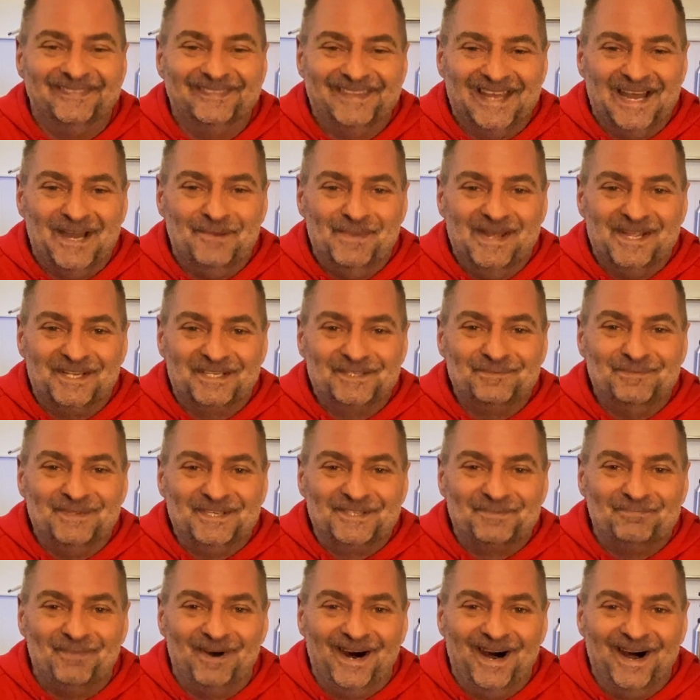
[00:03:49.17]
That makes me
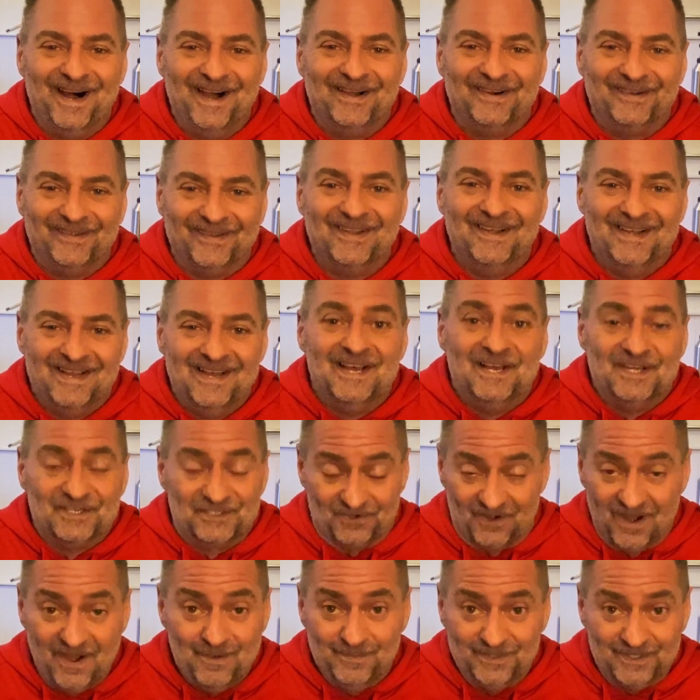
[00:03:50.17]
smile.
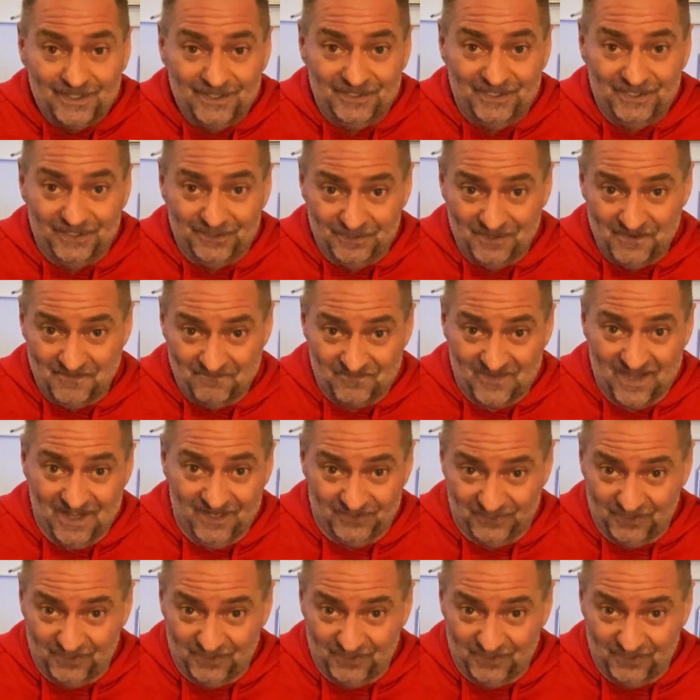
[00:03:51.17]
So I'm going to do